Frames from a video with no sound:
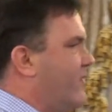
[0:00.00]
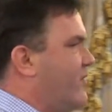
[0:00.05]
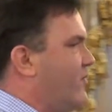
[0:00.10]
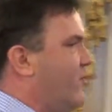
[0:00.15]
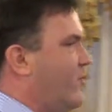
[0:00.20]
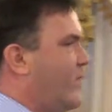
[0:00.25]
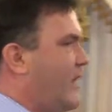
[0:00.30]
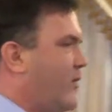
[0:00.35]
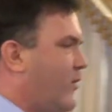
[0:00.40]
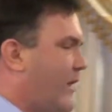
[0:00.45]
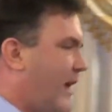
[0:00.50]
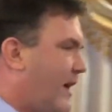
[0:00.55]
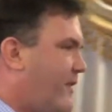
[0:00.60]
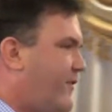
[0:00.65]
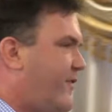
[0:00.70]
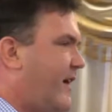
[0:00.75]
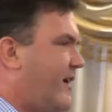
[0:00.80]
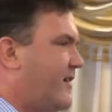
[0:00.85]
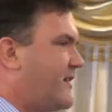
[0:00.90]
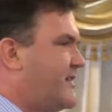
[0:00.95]
what I
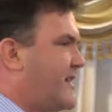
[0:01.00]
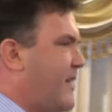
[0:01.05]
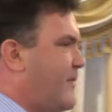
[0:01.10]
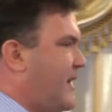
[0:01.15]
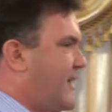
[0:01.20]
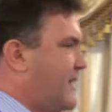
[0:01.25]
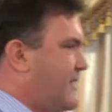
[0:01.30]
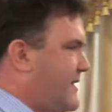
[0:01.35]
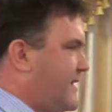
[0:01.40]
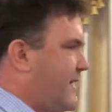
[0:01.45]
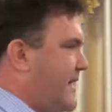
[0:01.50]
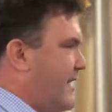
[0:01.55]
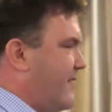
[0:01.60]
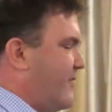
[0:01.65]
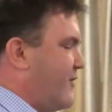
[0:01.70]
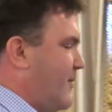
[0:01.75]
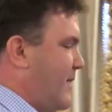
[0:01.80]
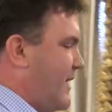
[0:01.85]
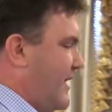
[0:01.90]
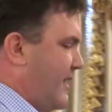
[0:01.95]
found, because I've been on Senate
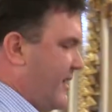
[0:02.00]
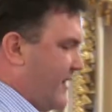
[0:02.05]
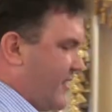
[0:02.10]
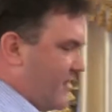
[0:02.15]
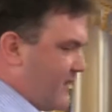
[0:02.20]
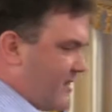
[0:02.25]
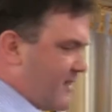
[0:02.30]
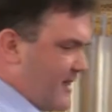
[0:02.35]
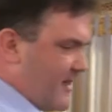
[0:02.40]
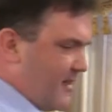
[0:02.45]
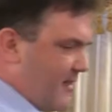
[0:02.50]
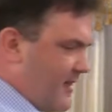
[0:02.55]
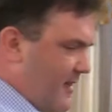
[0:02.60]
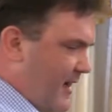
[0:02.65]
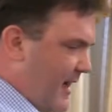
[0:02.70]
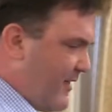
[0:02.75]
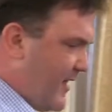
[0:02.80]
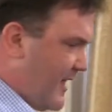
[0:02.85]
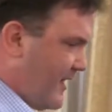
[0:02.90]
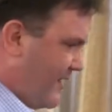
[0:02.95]
for many years,
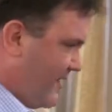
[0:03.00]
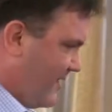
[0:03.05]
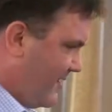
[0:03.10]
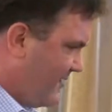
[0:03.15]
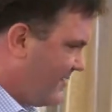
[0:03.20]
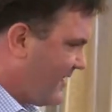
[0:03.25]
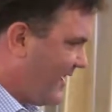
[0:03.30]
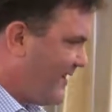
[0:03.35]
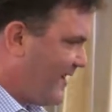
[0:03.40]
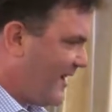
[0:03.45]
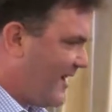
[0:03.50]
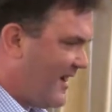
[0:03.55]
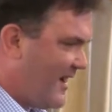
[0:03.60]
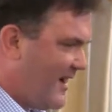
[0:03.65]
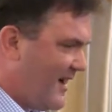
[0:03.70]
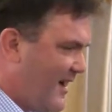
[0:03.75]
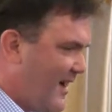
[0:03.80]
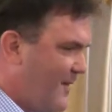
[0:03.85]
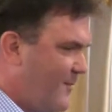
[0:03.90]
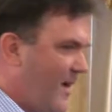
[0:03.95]
I think
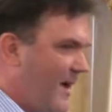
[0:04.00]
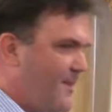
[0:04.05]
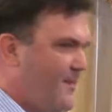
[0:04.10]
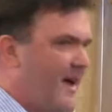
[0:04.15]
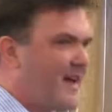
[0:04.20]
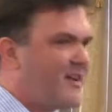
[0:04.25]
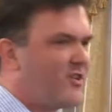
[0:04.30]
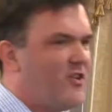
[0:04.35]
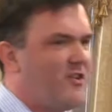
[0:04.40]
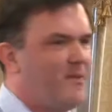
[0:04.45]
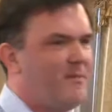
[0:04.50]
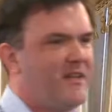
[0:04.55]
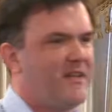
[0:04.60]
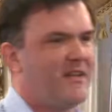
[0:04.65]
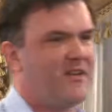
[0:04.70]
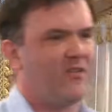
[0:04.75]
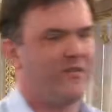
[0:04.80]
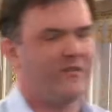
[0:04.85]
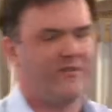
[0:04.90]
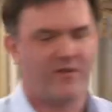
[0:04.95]
I'm not going to be
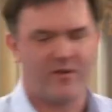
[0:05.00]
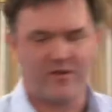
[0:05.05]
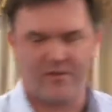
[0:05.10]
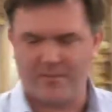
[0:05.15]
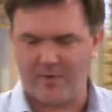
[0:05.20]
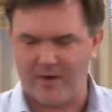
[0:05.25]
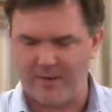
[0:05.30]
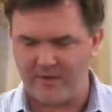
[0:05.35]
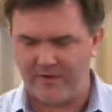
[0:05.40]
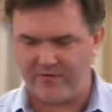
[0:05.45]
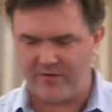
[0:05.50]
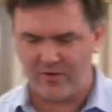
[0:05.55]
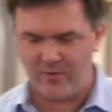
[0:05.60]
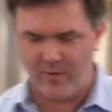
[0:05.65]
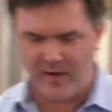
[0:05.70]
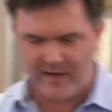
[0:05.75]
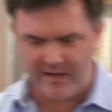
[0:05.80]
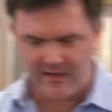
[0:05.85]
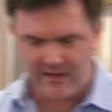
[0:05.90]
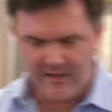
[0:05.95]
going forward probably for a
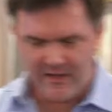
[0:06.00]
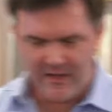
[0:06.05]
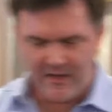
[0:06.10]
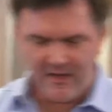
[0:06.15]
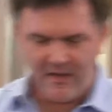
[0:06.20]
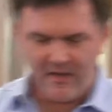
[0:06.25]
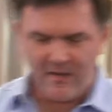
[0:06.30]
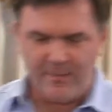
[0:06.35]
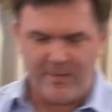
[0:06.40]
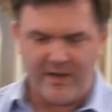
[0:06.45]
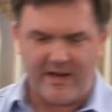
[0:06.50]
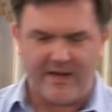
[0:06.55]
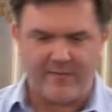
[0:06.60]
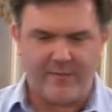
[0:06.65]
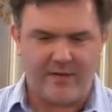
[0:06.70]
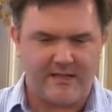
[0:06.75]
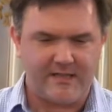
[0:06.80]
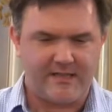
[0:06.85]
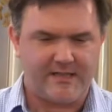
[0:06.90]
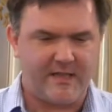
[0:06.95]
while, but I've
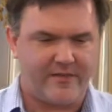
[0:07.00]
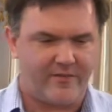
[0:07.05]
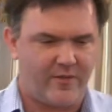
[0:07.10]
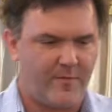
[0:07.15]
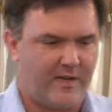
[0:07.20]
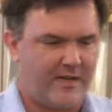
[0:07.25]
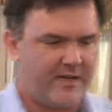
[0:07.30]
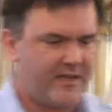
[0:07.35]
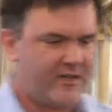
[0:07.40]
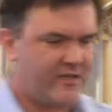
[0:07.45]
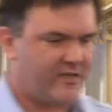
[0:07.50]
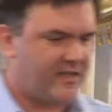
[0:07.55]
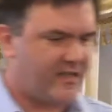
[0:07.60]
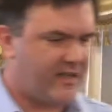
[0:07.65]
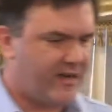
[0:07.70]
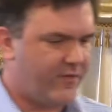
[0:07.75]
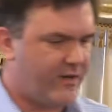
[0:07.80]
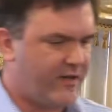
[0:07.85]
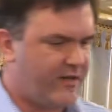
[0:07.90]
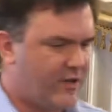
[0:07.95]
been on Senate for many years, and
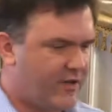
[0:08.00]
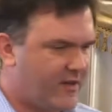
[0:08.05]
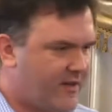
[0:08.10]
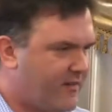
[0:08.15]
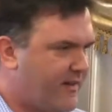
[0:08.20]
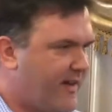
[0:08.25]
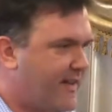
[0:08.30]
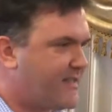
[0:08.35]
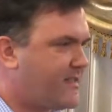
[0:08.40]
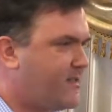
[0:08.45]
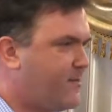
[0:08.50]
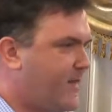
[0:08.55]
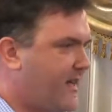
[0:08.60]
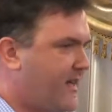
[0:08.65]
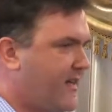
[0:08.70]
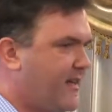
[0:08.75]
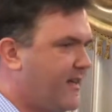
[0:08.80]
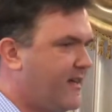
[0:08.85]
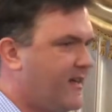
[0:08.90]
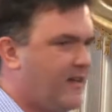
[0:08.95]
every year at the last
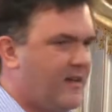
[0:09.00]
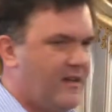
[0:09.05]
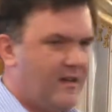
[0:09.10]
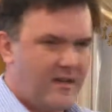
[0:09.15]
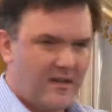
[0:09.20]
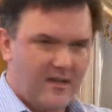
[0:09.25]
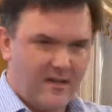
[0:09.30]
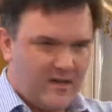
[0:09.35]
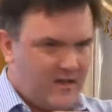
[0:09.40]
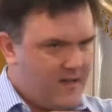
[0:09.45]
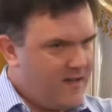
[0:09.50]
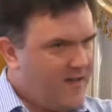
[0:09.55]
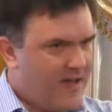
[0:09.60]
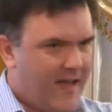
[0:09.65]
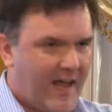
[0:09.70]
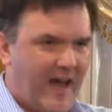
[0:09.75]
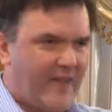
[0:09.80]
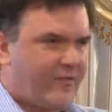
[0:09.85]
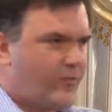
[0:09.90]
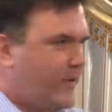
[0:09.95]
meeting,
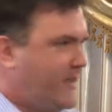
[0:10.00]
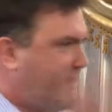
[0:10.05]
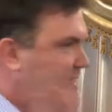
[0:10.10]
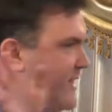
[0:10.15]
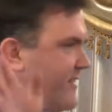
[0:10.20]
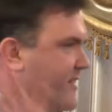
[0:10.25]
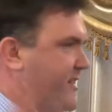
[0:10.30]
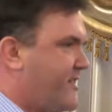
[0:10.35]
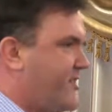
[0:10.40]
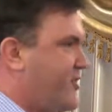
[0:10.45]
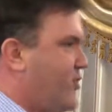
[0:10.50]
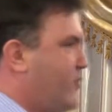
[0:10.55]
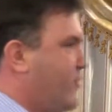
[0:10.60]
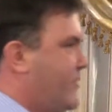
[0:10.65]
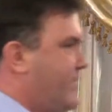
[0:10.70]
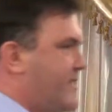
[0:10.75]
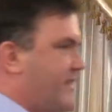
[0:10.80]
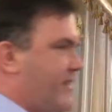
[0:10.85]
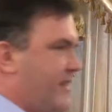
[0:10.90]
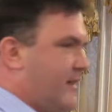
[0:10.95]
after we send the
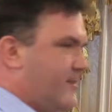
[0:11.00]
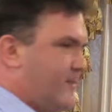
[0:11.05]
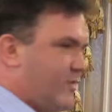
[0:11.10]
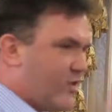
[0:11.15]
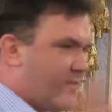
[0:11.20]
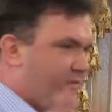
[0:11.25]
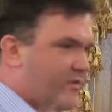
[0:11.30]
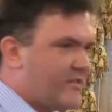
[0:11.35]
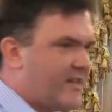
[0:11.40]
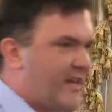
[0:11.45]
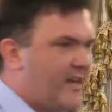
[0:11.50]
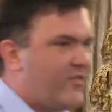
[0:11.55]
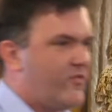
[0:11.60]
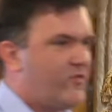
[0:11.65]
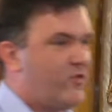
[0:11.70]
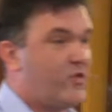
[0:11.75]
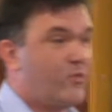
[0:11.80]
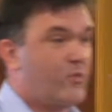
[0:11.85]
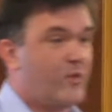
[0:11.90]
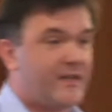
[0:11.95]
students observers out of the
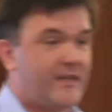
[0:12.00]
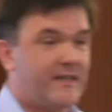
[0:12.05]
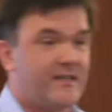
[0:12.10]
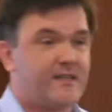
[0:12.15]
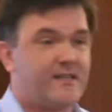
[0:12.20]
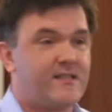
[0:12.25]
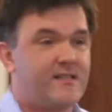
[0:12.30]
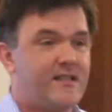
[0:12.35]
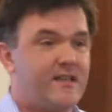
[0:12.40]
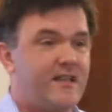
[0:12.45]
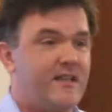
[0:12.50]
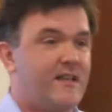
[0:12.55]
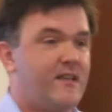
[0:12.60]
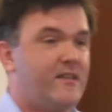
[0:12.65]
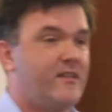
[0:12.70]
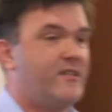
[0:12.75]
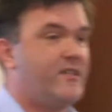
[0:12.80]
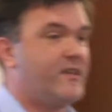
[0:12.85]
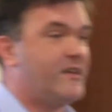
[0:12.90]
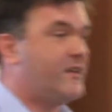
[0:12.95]
room, we get to see
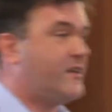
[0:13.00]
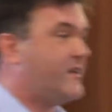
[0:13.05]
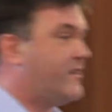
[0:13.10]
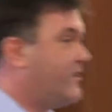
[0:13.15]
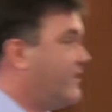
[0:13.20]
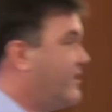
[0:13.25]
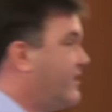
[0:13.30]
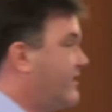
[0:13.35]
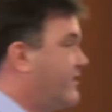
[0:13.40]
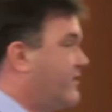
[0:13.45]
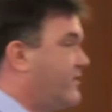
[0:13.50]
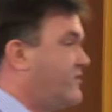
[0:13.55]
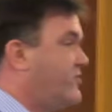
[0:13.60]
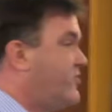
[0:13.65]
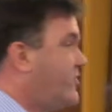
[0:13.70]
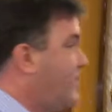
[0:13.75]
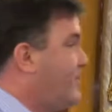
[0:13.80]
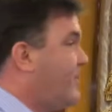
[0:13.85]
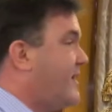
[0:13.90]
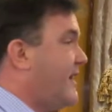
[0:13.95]
the
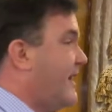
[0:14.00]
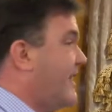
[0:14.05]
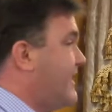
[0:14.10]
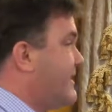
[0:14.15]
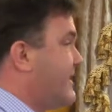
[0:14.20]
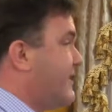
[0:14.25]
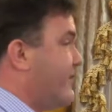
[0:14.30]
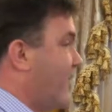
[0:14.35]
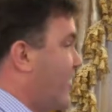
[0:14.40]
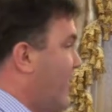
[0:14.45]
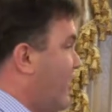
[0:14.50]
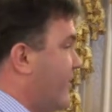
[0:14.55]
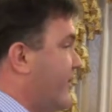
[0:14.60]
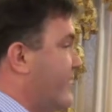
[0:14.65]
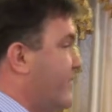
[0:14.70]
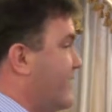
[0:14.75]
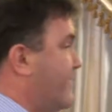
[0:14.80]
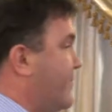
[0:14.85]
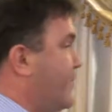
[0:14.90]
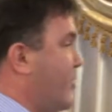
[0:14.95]
GPAs of all
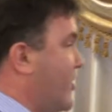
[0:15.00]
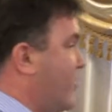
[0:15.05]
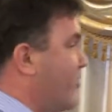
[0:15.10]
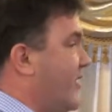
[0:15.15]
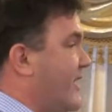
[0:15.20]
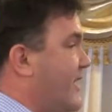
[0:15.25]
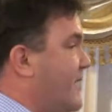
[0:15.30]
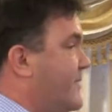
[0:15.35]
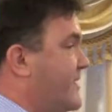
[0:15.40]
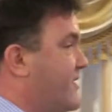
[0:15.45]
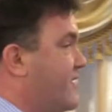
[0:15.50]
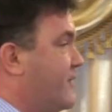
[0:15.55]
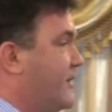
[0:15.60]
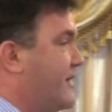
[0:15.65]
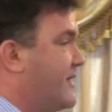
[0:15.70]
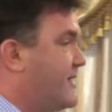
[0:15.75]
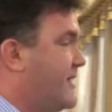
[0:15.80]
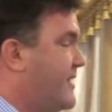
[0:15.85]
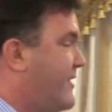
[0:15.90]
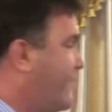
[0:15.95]
the programs. We
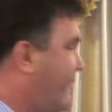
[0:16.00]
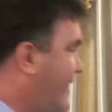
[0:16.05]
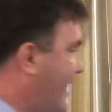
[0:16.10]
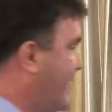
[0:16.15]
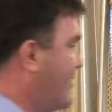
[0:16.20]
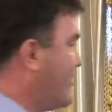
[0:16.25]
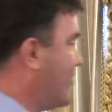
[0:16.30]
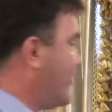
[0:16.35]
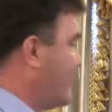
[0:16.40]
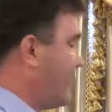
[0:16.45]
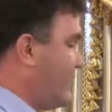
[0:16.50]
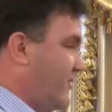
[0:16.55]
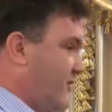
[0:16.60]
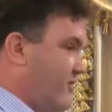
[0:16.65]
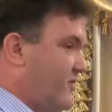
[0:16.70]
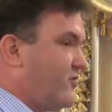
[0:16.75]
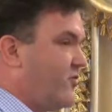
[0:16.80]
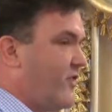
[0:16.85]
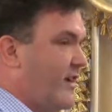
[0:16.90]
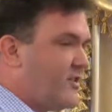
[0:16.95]
get to see the final
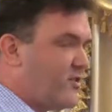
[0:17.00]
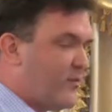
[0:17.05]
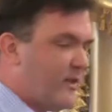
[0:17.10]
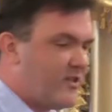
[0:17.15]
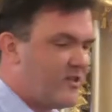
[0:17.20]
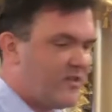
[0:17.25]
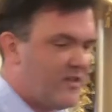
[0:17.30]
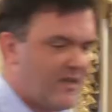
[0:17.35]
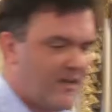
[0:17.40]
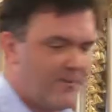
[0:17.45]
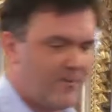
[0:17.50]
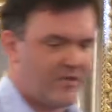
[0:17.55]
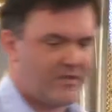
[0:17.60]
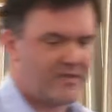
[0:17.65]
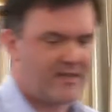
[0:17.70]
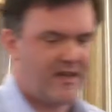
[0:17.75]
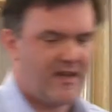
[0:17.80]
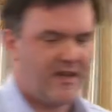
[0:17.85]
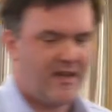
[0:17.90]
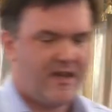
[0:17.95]
graduation
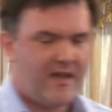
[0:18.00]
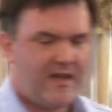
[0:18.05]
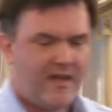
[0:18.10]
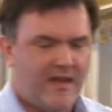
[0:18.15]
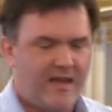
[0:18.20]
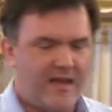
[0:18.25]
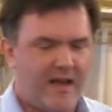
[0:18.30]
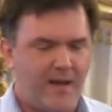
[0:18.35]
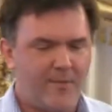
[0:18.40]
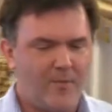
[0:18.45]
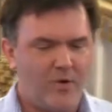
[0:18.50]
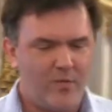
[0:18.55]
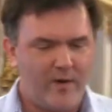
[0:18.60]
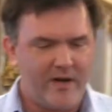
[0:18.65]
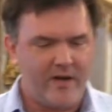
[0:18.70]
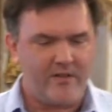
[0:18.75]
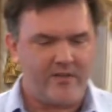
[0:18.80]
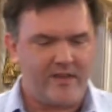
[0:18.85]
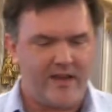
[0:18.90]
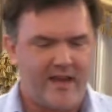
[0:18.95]
numbers. And I'm
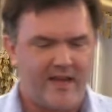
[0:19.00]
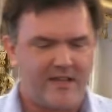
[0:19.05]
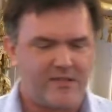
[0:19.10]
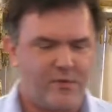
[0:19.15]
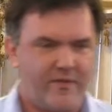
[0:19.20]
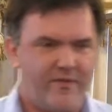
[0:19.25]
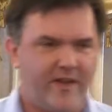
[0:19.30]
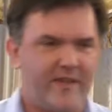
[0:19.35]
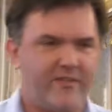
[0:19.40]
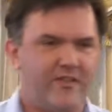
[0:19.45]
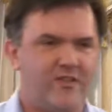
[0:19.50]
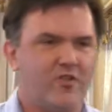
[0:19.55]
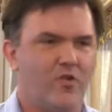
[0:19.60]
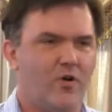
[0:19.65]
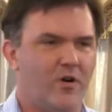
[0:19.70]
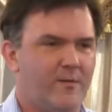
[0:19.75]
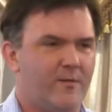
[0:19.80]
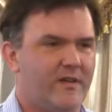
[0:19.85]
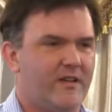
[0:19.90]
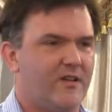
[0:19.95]
aware that as we've had the
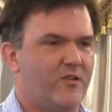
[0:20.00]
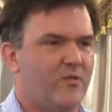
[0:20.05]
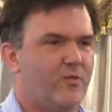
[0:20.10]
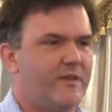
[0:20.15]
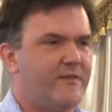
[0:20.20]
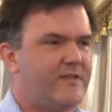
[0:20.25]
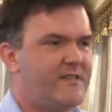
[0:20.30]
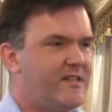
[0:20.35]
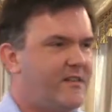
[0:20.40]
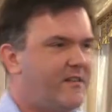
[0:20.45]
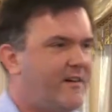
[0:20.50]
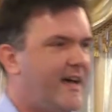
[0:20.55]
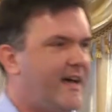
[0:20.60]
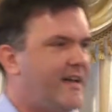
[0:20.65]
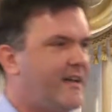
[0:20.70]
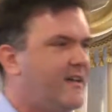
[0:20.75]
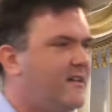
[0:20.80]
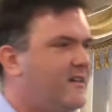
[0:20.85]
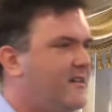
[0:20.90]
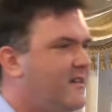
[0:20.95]
norming, we've still
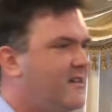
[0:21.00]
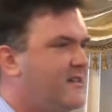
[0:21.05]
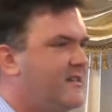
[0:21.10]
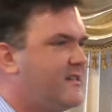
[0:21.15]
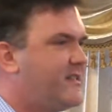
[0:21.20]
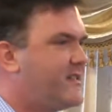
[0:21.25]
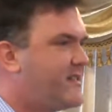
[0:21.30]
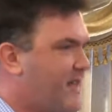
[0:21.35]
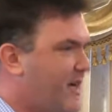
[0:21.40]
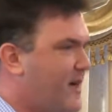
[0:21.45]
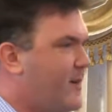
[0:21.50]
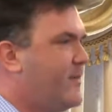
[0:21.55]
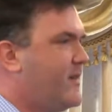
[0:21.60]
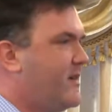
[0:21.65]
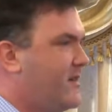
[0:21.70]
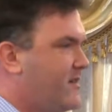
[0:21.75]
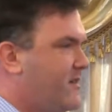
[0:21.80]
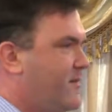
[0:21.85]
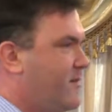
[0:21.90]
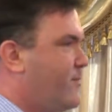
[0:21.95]
had some
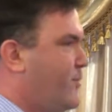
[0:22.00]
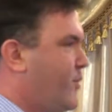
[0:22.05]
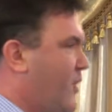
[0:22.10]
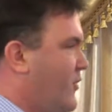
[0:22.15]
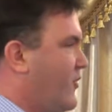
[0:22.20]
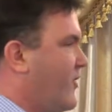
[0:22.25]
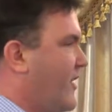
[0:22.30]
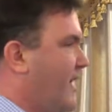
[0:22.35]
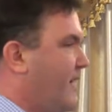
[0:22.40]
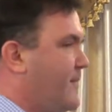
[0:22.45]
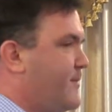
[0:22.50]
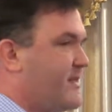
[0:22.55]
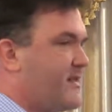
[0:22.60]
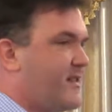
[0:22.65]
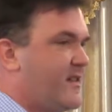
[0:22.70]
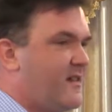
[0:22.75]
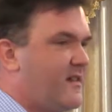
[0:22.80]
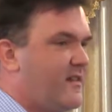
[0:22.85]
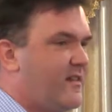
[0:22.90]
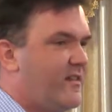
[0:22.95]

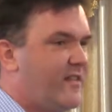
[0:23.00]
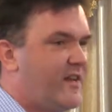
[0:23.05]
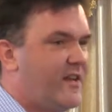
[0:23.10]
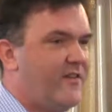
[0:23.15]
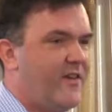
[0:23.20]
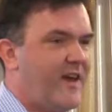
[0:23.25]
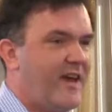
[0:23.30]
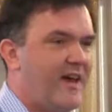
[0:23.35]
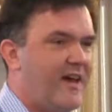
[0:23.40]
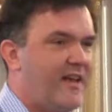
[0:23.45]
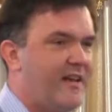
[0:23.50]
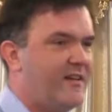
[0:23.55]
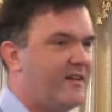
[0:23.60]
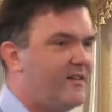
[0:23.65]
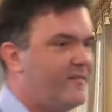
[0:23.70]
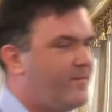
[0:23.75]
programs that have had